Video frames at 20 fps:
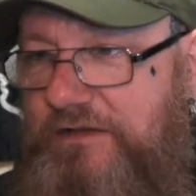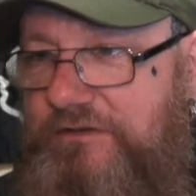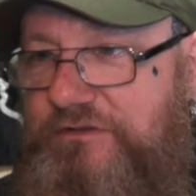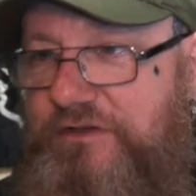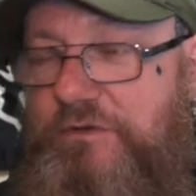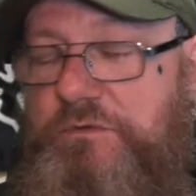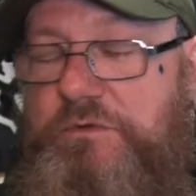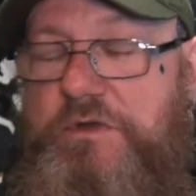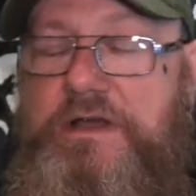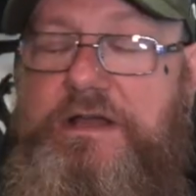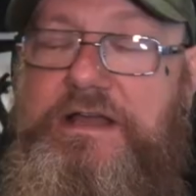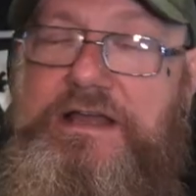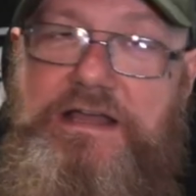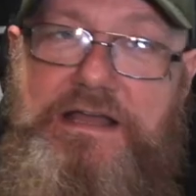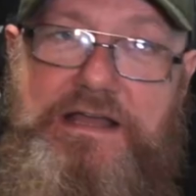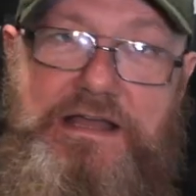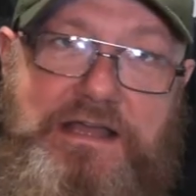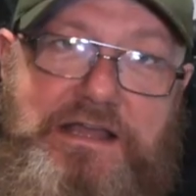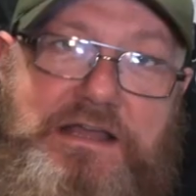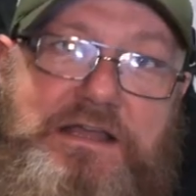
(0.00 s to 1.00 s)
So,
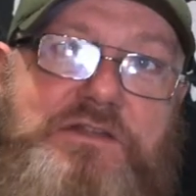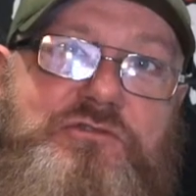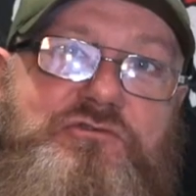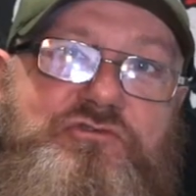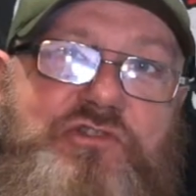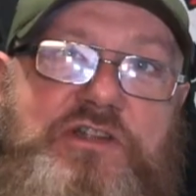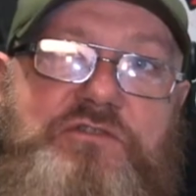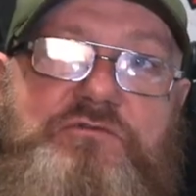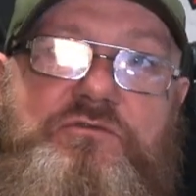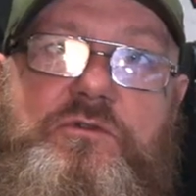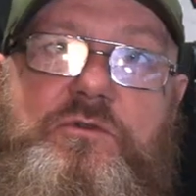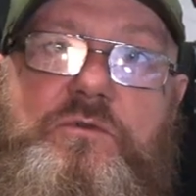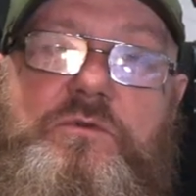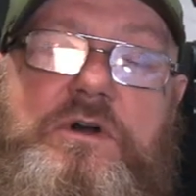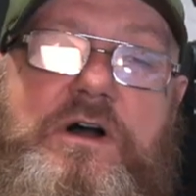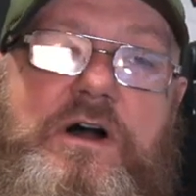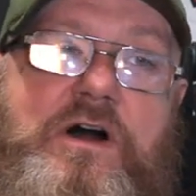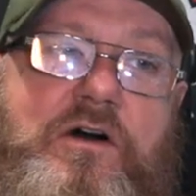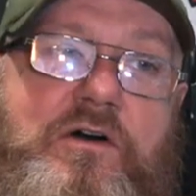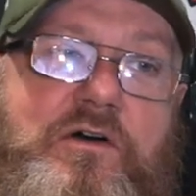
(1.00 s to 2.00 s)
in
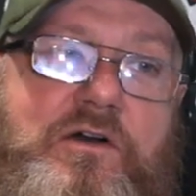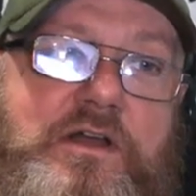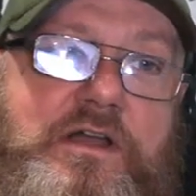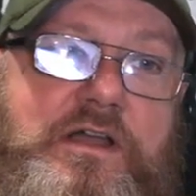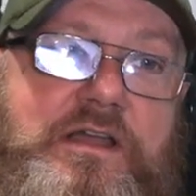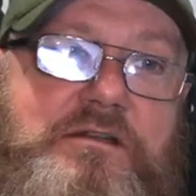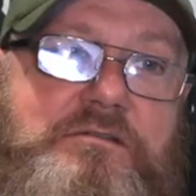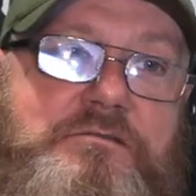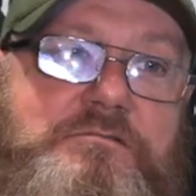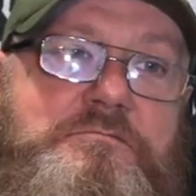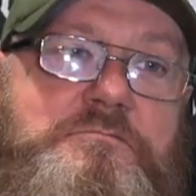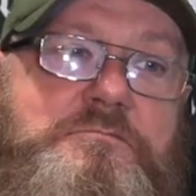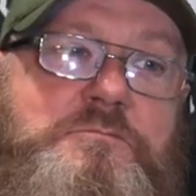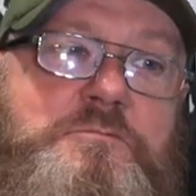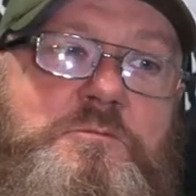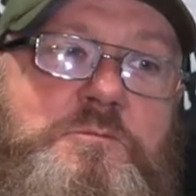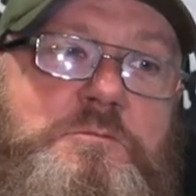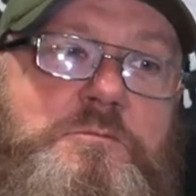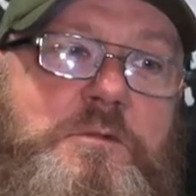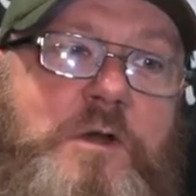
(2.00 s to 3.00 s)
general, I
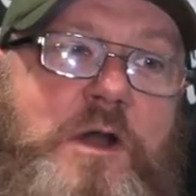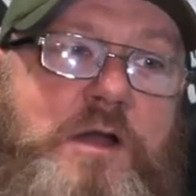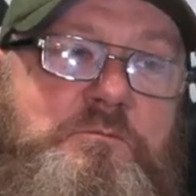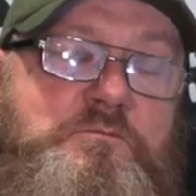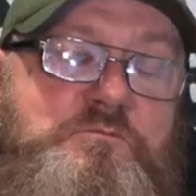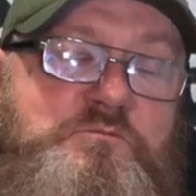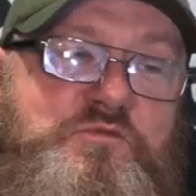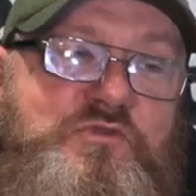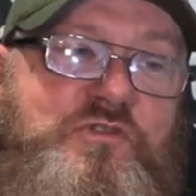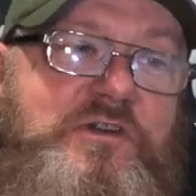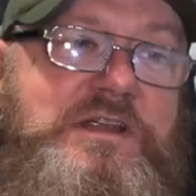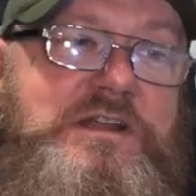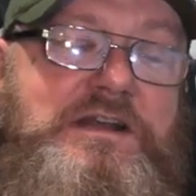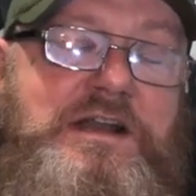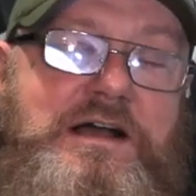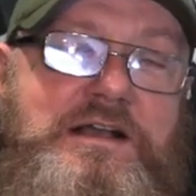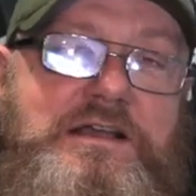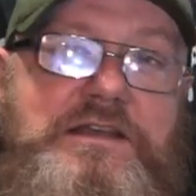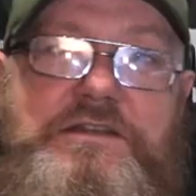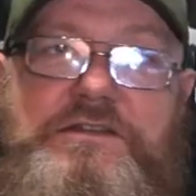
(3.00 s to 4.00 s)
am pretty
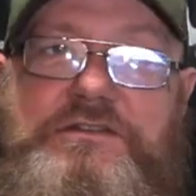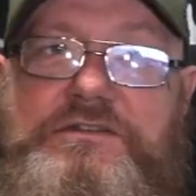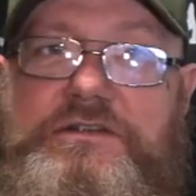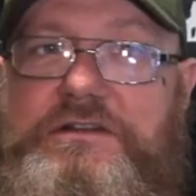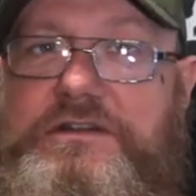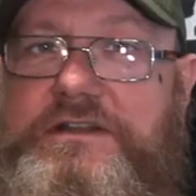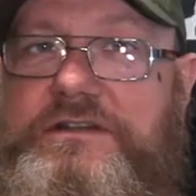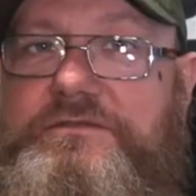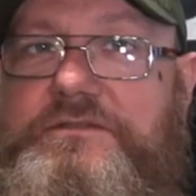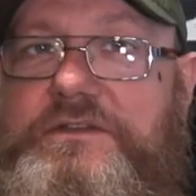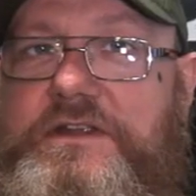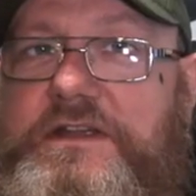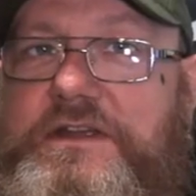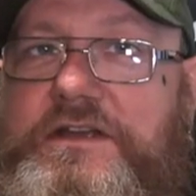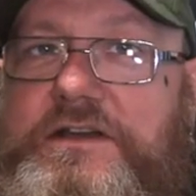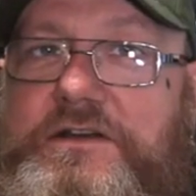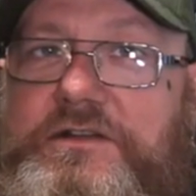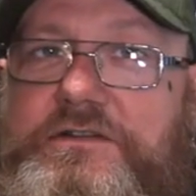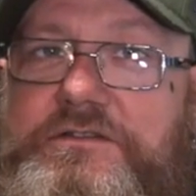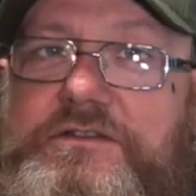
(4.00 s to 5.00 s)
lucky to live
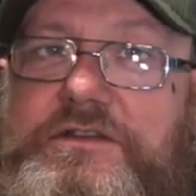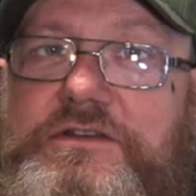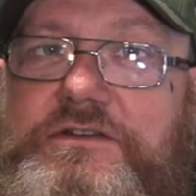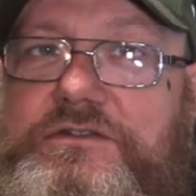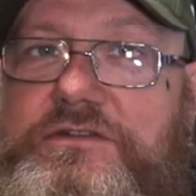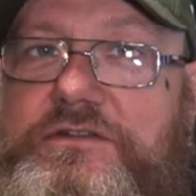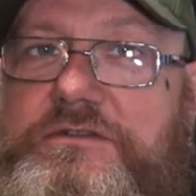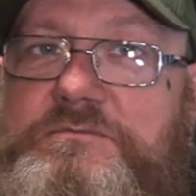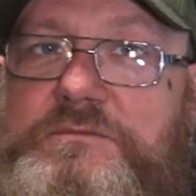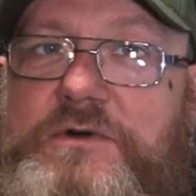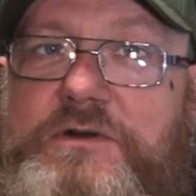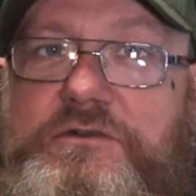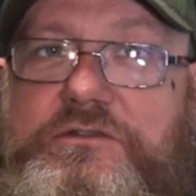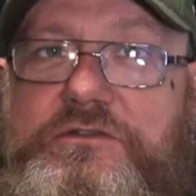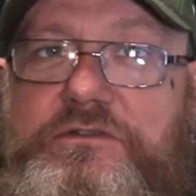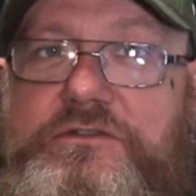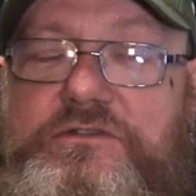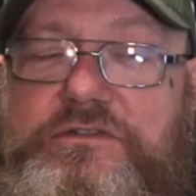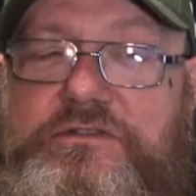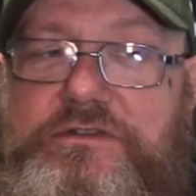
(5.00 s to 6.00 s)
near a decent
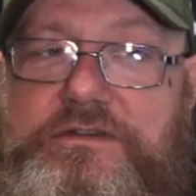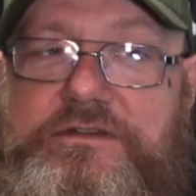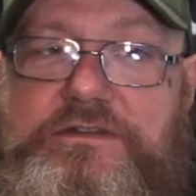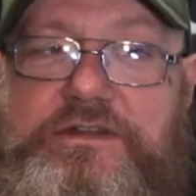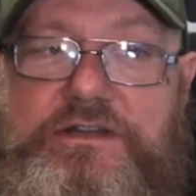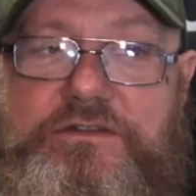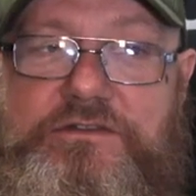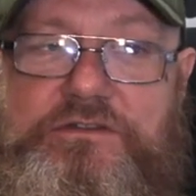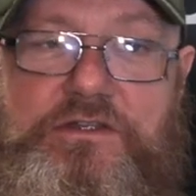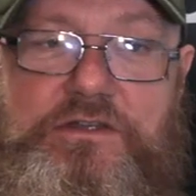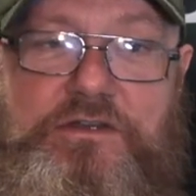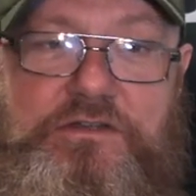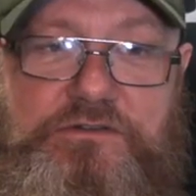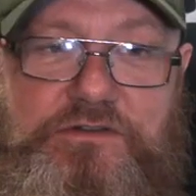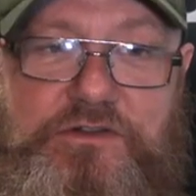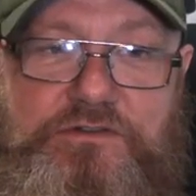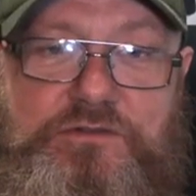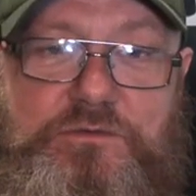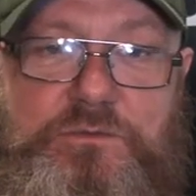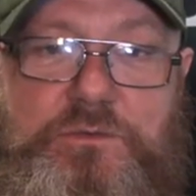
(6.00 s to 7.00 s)
Morrison's that does
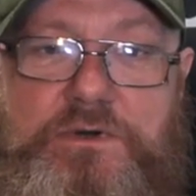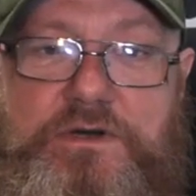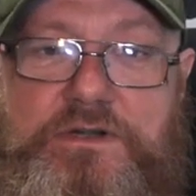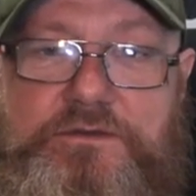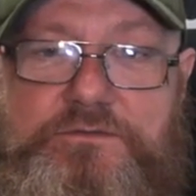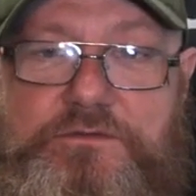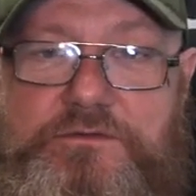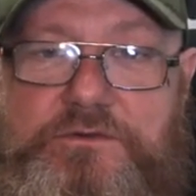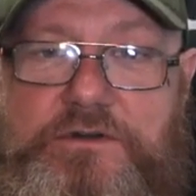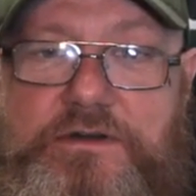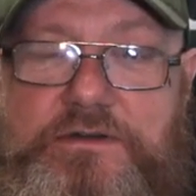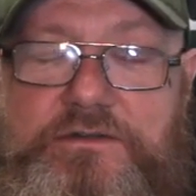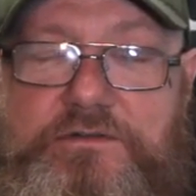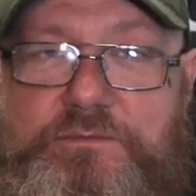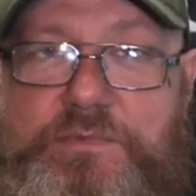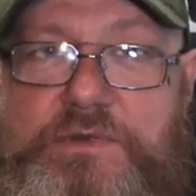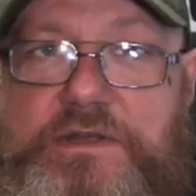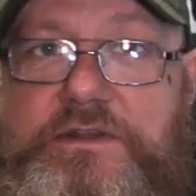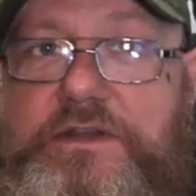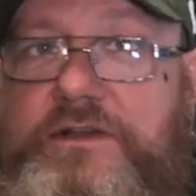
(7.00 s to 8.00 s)
such a wide variety
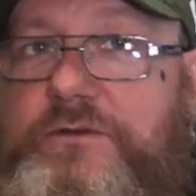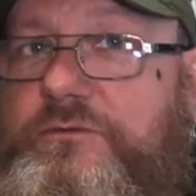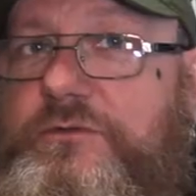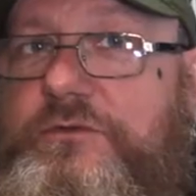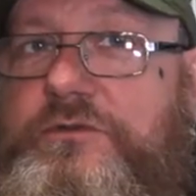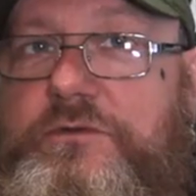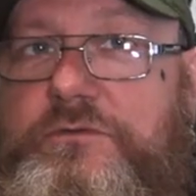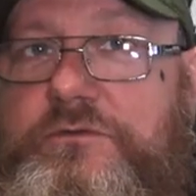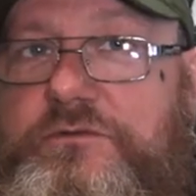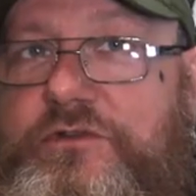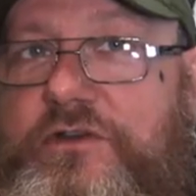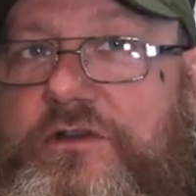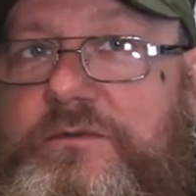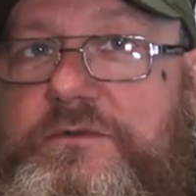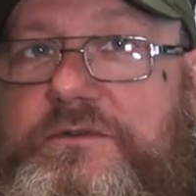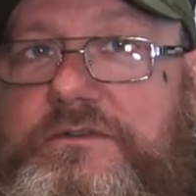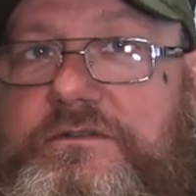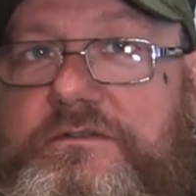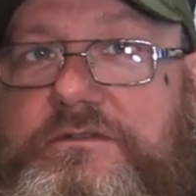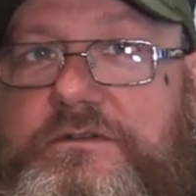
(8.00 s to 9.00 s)
of beer. They also do
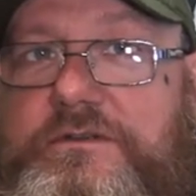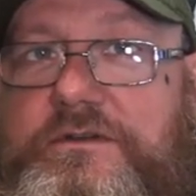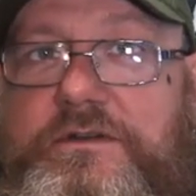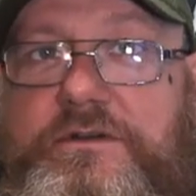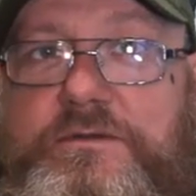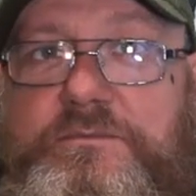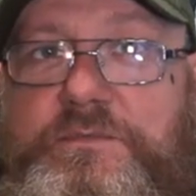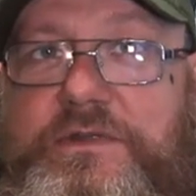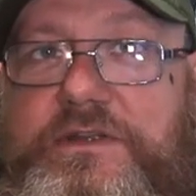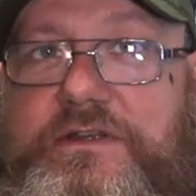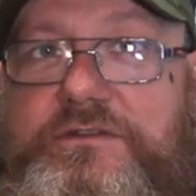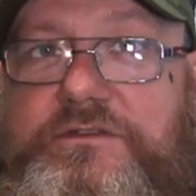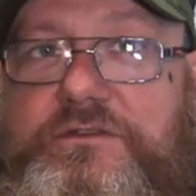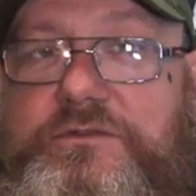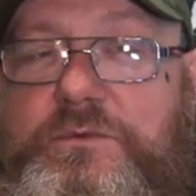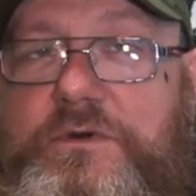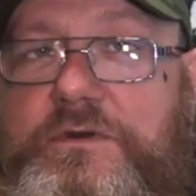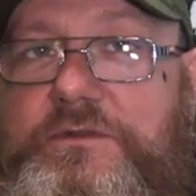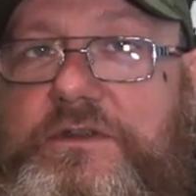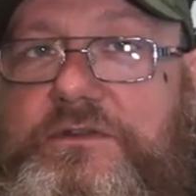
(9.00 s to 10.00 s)
German beers
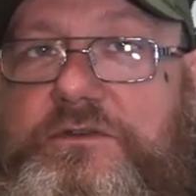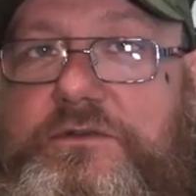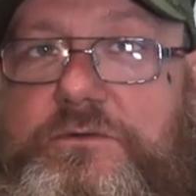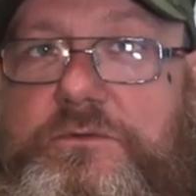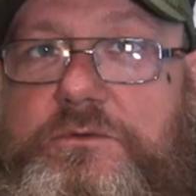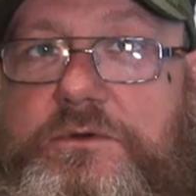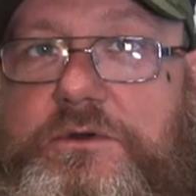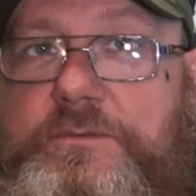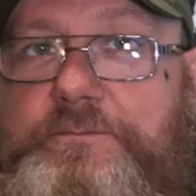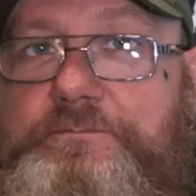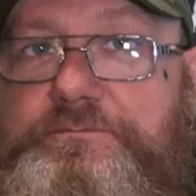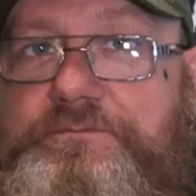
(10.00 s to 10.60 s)
as well. They do